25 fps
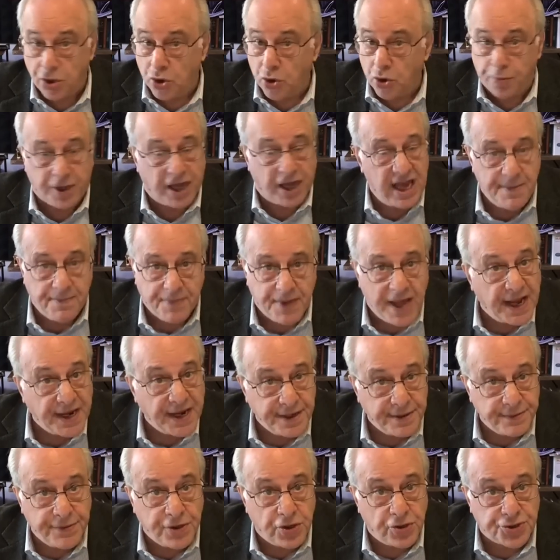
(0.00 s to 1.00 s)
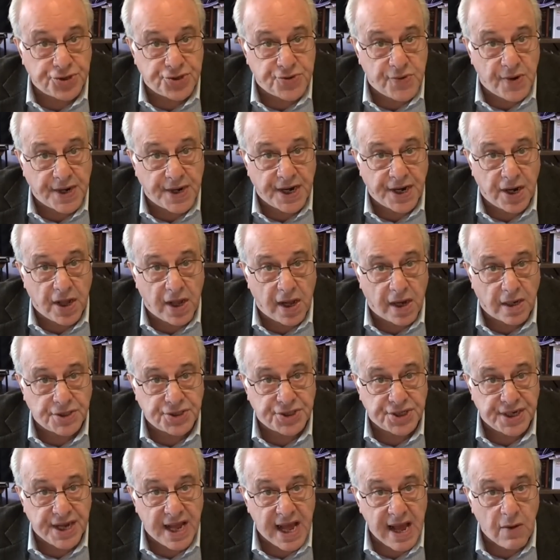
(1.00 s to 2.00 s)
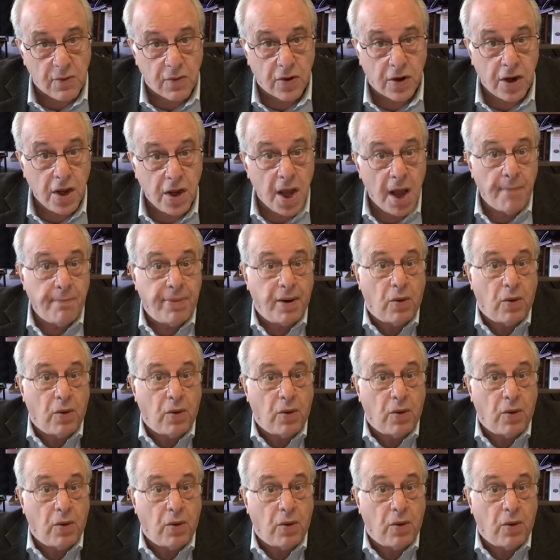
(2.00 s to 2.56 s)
you keep getting your $20 an hour,